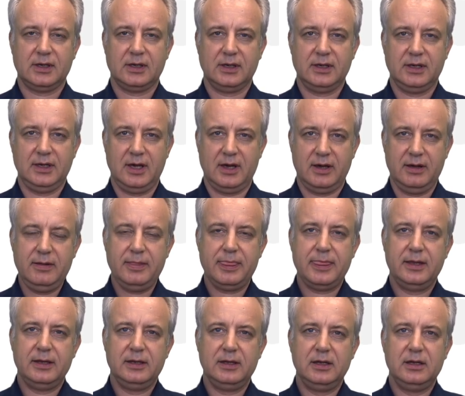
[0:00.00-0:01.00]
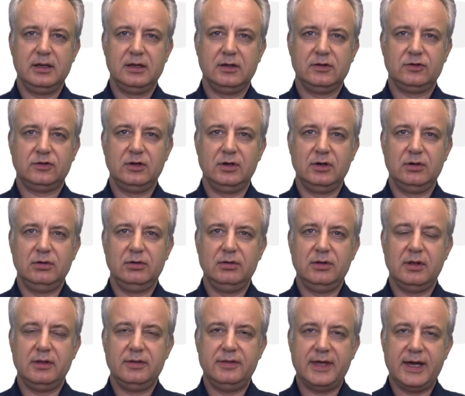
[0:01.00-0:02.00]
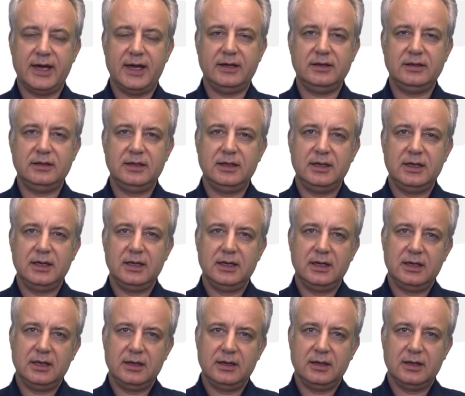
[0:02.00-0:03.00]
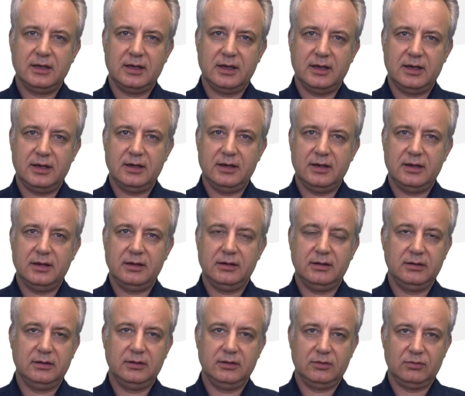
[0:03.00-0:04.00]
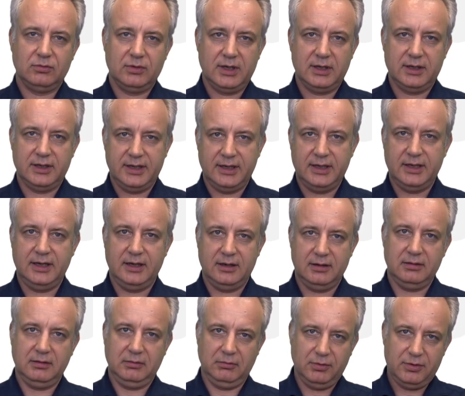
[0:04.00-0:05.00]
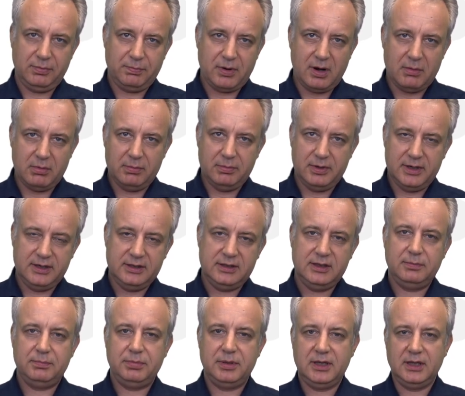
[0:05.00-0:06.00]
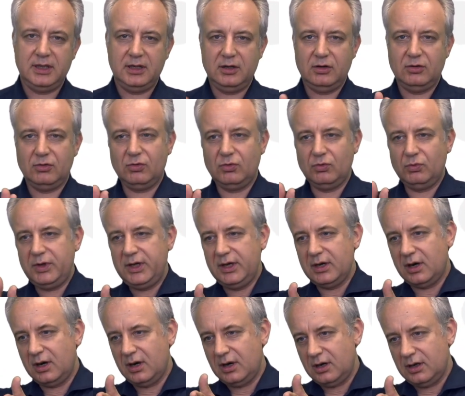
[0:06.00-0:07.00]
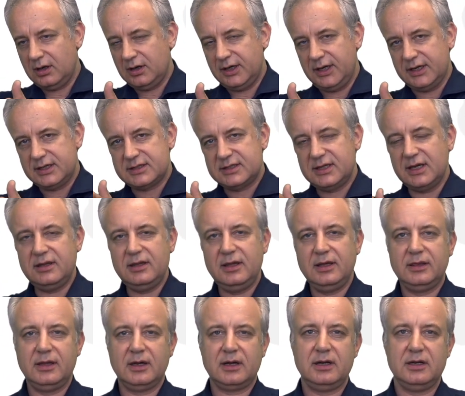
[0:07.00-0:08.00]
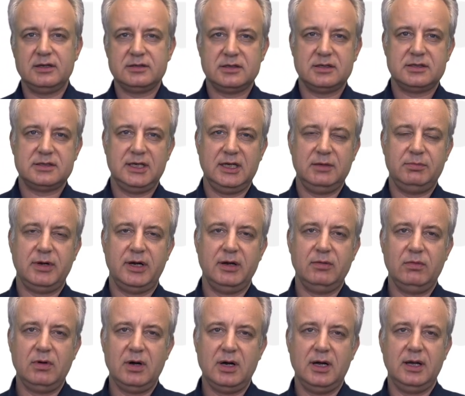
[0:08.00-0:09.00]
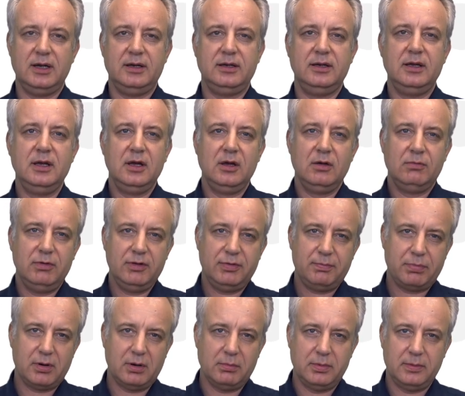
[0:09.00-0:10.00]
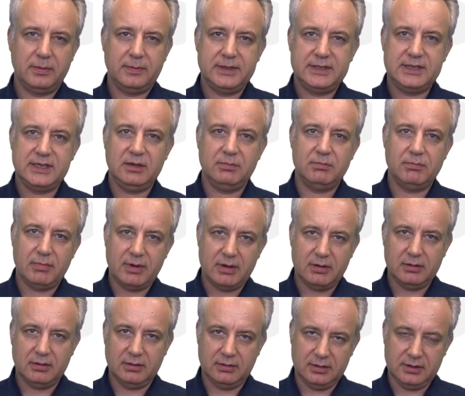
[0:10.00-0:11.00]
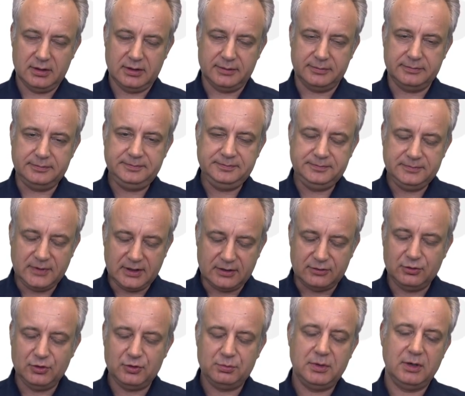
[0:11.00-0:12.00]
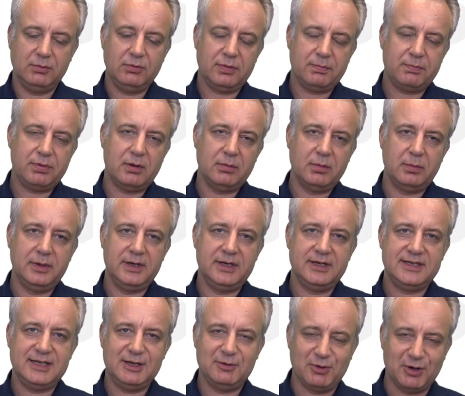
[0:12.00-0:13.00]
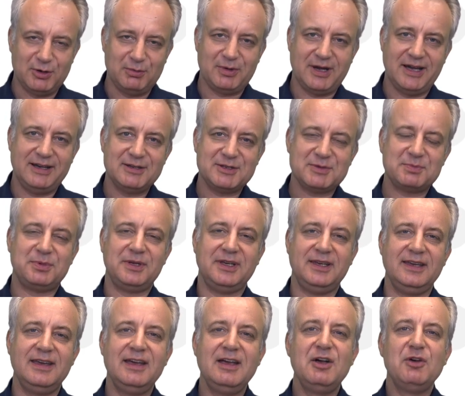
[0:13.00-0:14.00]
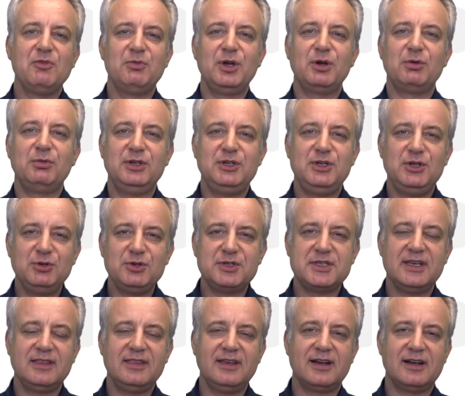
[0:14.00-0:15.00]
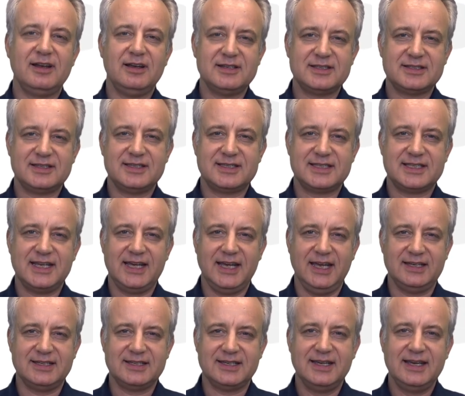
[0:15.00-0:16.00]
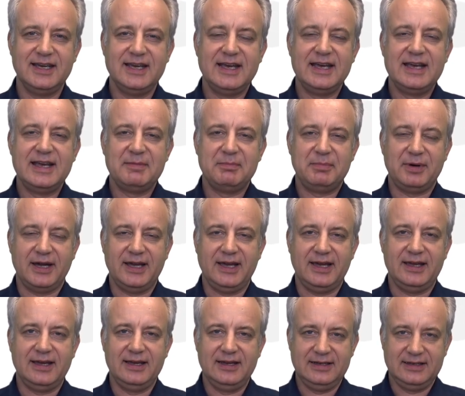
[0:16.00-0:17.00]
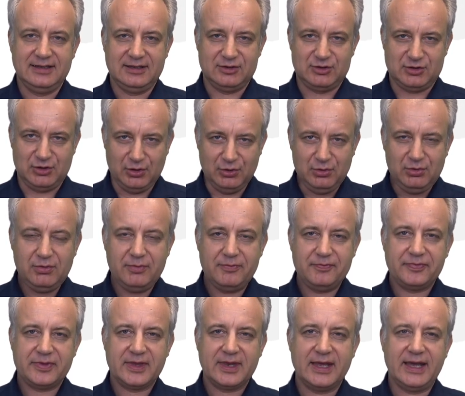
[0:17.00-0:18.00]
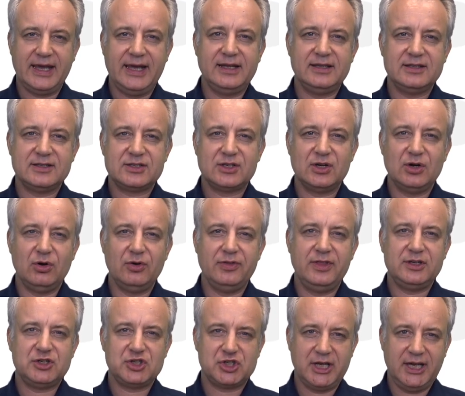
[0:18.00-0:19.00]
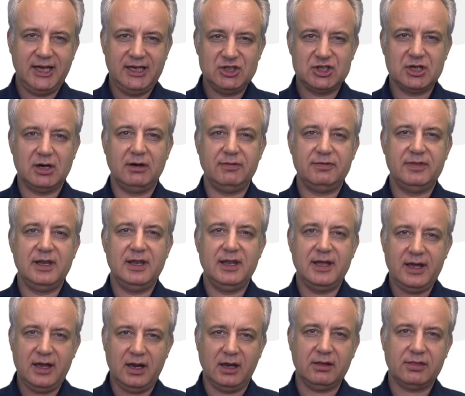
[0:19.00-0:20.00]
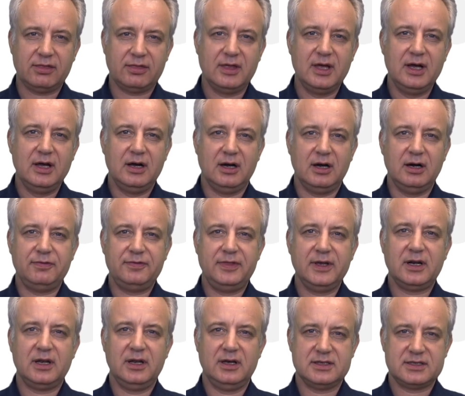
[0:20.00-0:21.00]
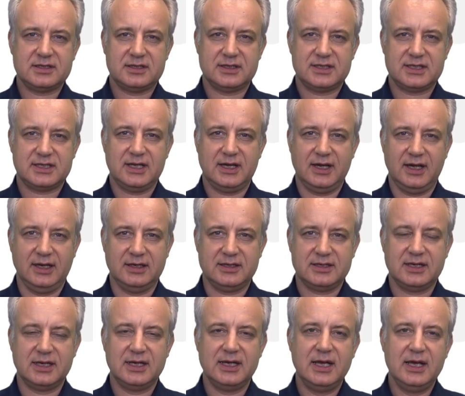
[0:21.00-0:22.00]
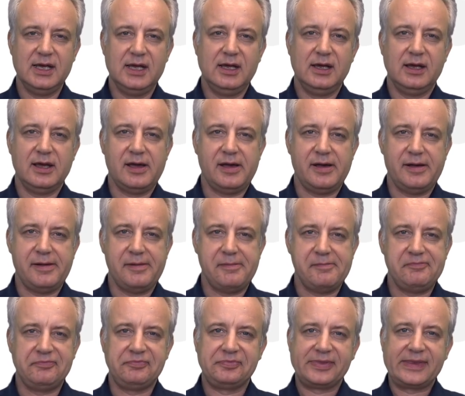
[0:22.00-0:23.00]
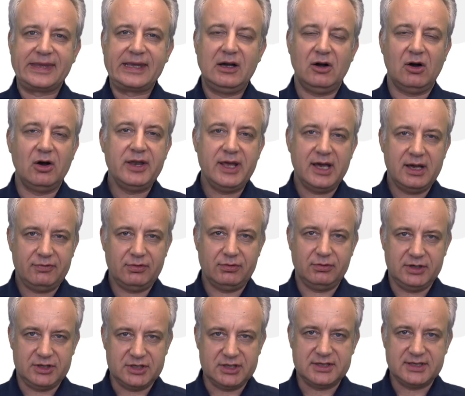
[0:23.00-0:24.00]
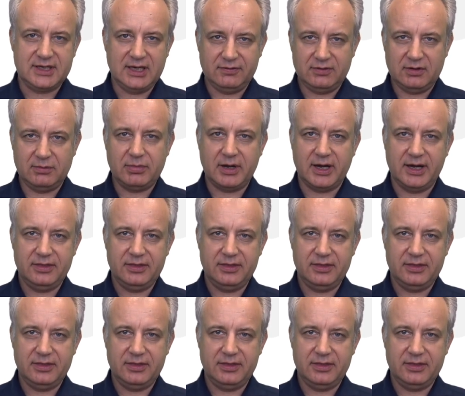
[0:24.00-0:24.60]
Yeah? So then, well, with probability P, we are extending the cluster state by 1. With probability, with probability 1 minus P, we are reducing the cluster state by 2. And so the change of the length of the cluster state on average is given by